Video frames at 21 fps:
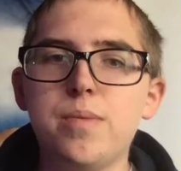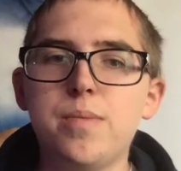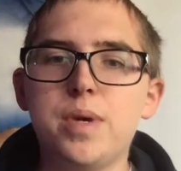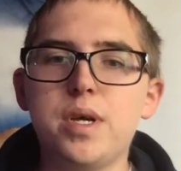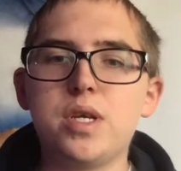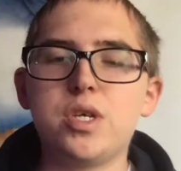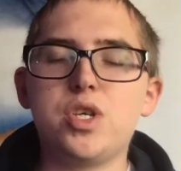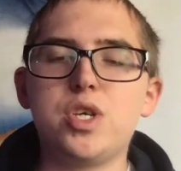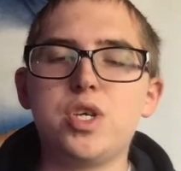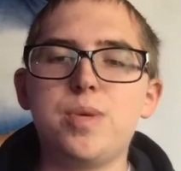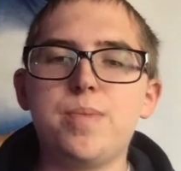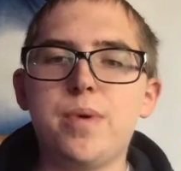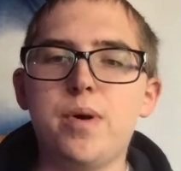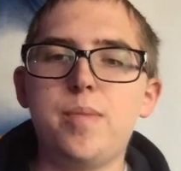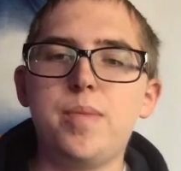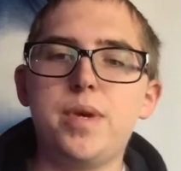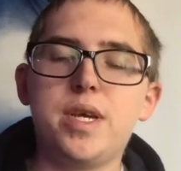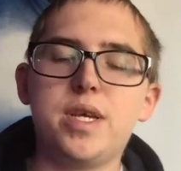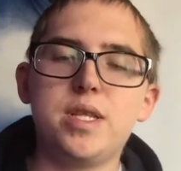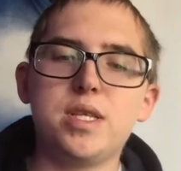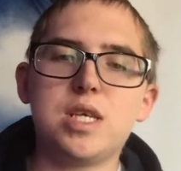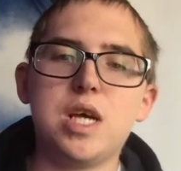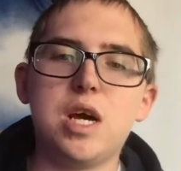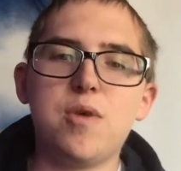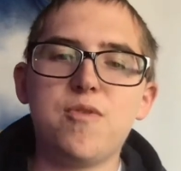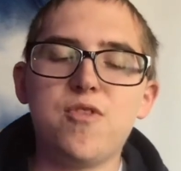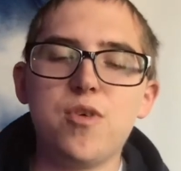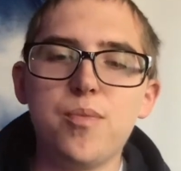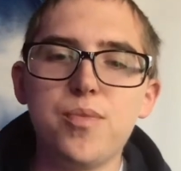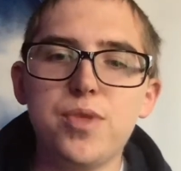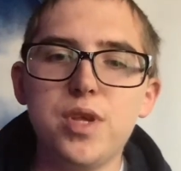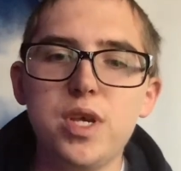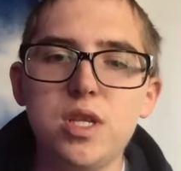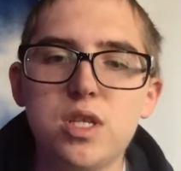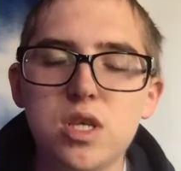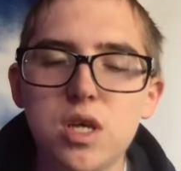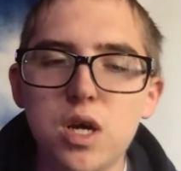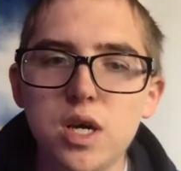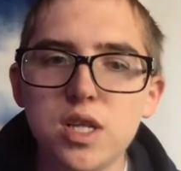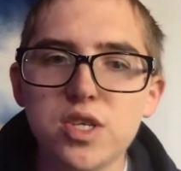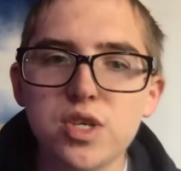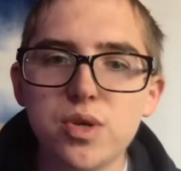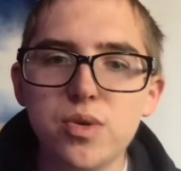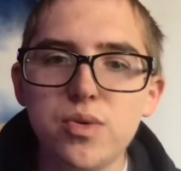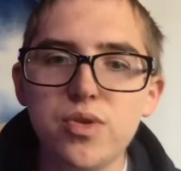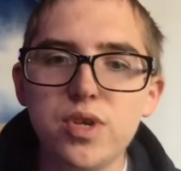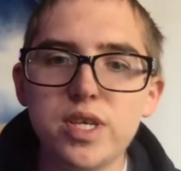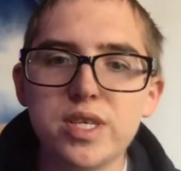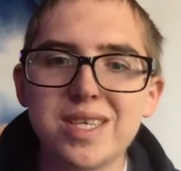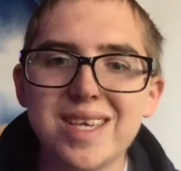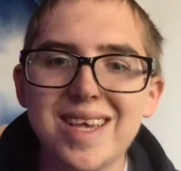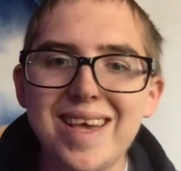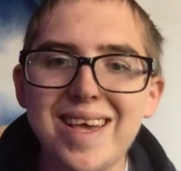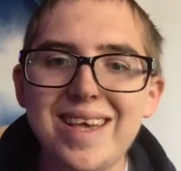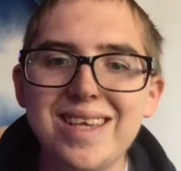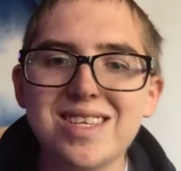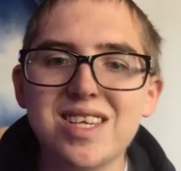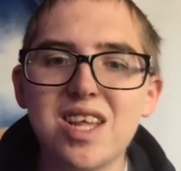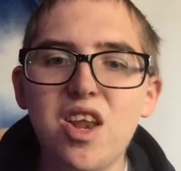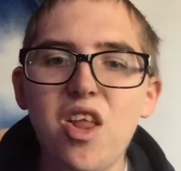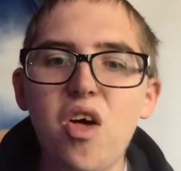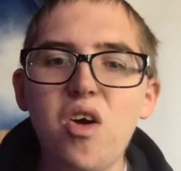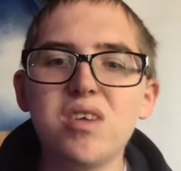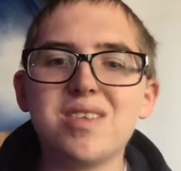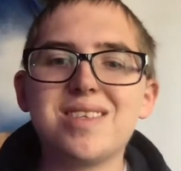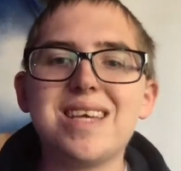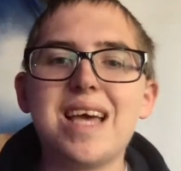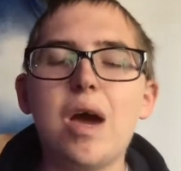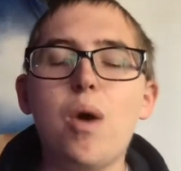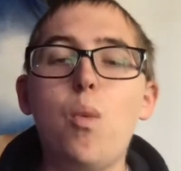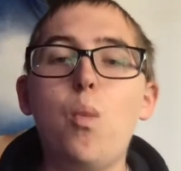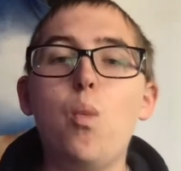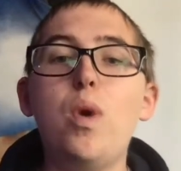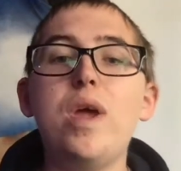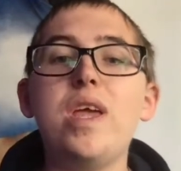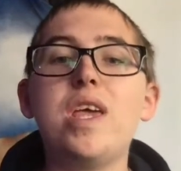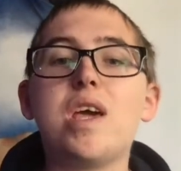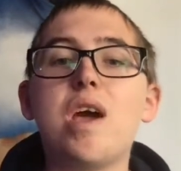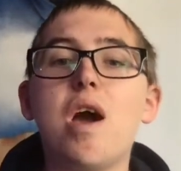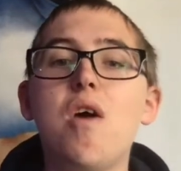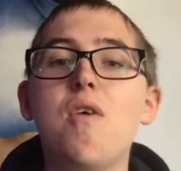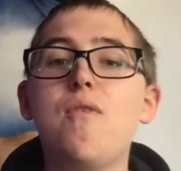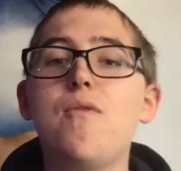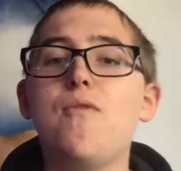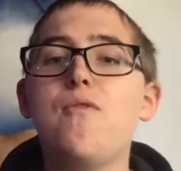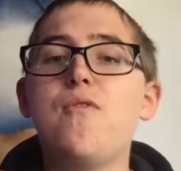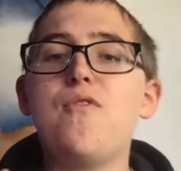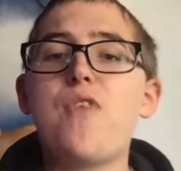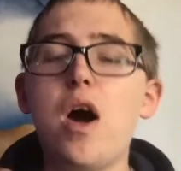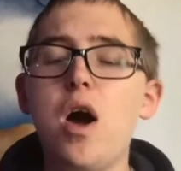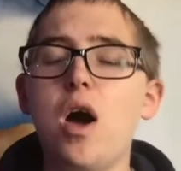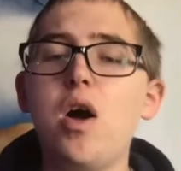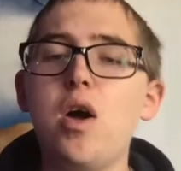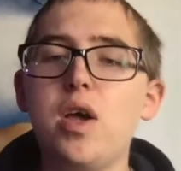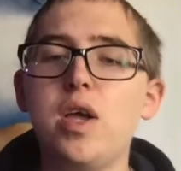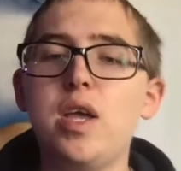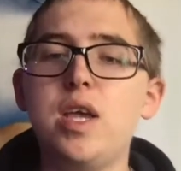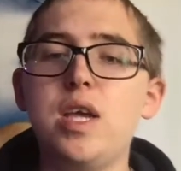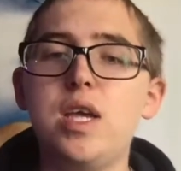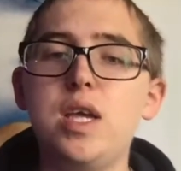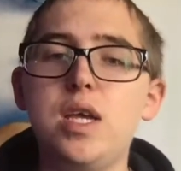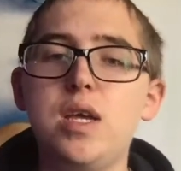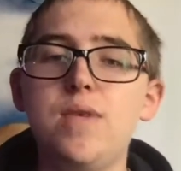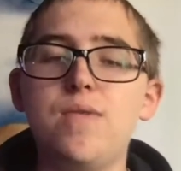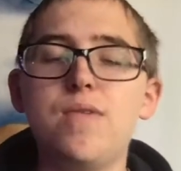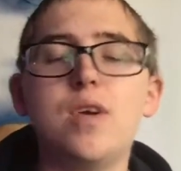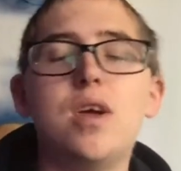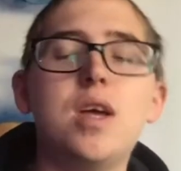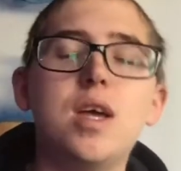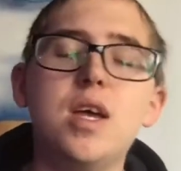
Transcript: As you probably can tell from the title, this is lockdown week 5.